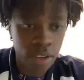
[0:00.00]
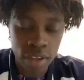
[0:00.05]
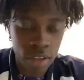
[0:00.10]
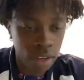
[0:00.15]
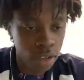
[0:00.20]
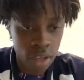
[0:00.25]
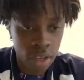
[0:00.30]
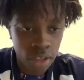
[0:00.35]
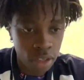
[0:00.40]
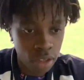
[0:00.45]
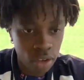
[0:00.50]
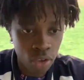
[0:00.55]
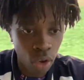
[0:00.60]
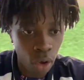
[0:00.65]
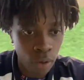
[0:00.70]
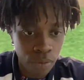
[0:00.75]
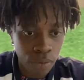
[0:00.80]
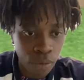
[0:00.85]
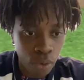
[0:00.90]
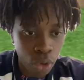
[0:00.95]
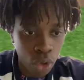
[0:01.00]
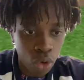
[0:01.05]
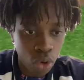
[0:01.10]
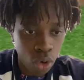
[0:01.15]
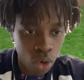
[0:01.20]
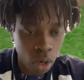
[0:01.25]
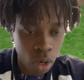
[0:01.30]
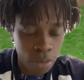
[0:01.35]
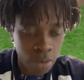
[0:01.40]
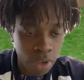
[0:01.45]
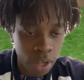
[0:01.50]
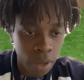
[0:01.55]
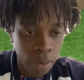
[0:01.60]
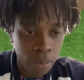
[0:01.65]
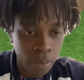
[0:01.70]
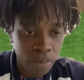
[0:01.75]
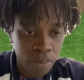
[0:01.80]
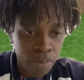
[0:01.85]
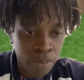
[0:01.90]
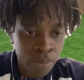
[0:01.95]
is just soft, you know what I'm saying?
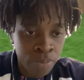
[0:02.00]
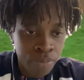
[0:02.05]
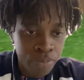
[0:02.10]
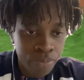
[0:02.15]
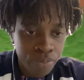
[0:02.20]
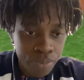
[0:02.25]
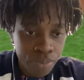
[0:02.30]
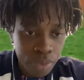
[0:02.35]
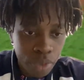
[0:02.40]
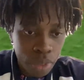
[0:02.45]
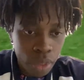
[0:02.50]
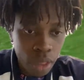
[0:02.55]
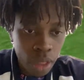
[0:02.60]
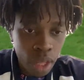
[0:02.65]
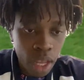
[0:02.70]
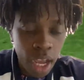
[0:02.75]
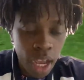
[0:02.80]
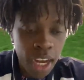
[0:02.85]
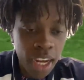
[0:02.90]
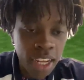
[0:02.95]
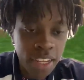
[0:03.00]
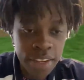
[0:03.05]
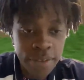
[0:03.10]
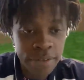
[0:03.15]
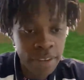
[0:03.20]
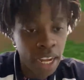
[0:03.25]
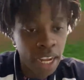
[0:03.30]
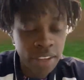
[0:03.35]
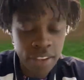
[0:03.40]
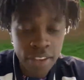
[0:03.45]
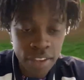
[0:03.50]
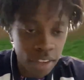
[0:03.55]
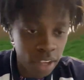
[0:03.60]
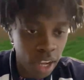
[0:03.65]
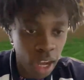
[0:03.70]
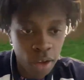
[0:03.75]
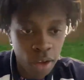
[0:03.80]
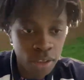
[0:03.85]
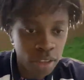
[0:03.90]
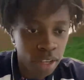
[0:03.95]
unless if it has a Z
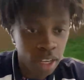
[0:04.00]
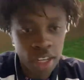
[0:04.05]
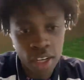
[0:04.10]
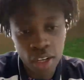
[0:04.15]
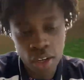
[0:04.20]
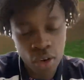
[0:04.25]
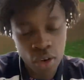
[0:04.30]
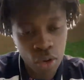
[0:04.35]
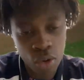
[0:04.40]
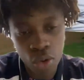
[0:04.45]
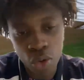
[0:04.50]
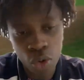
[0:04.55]
counter and you